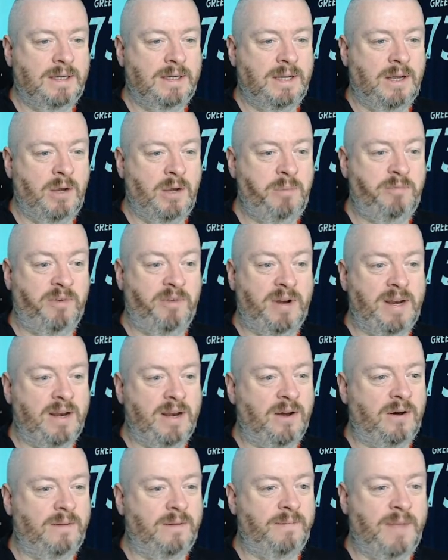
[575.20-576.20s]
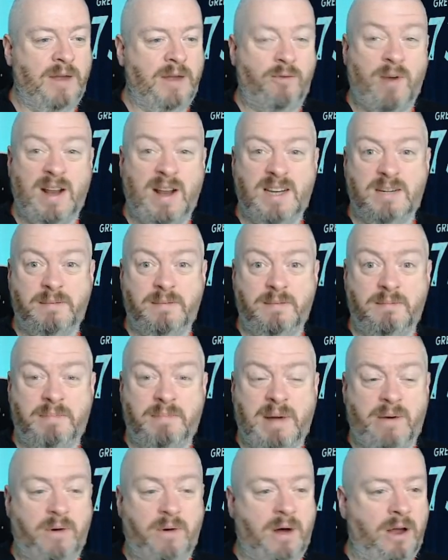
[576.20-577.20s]
Hopefully not. They're ranked
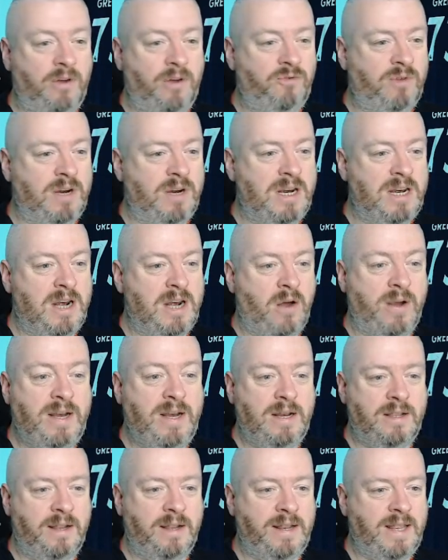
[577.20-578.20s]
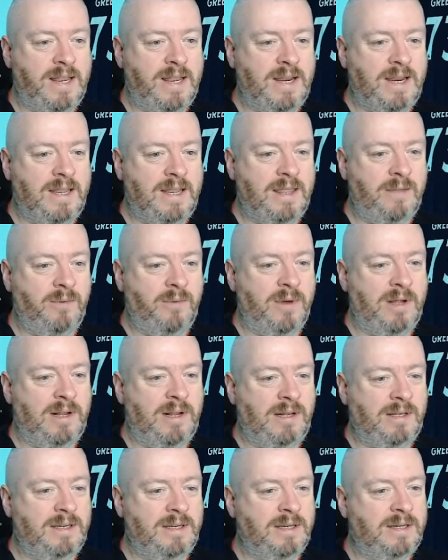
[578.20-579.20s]
about 109th, I think, in the
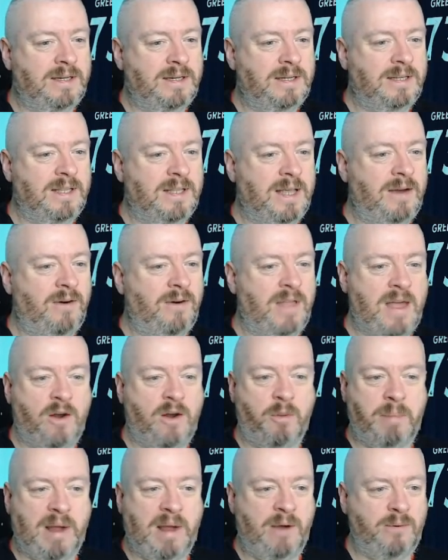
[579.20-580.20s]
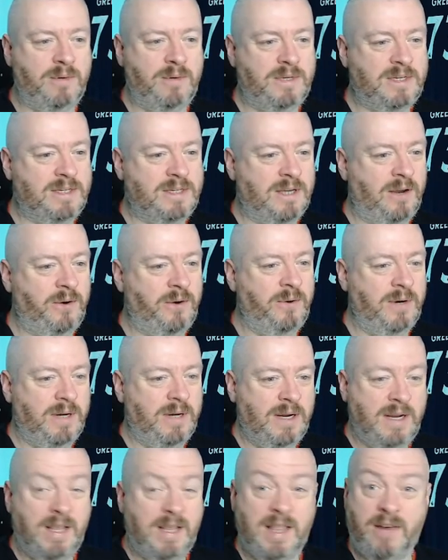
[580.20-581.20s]
world. There or thereabouts. So
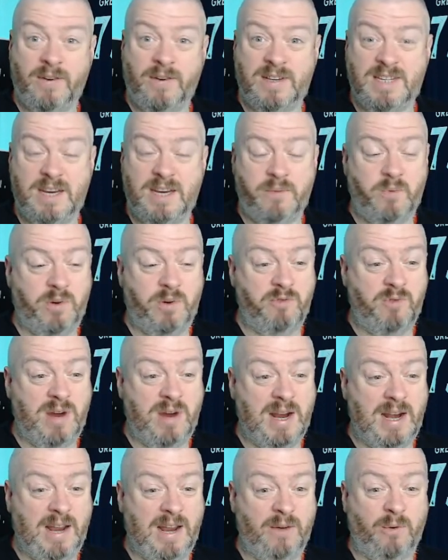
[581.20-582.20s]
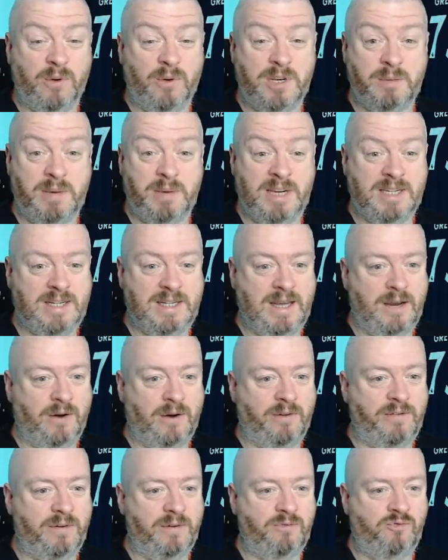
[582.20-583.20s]
they're a team we really ought to be seeing
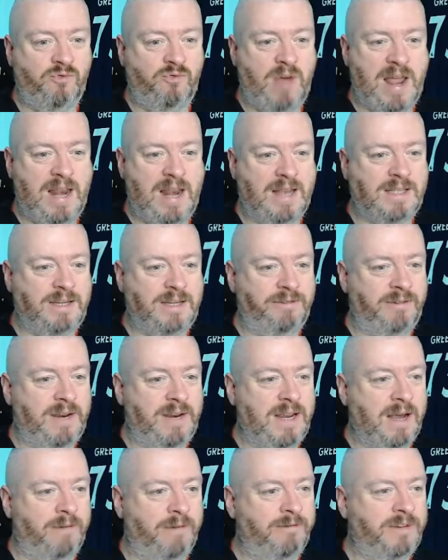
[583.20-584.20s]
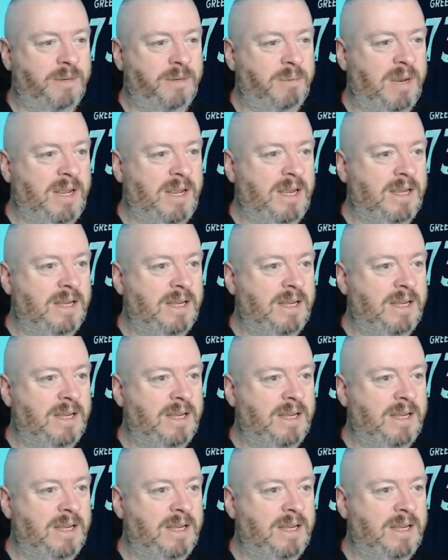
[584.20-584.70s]
off relatively comfortably.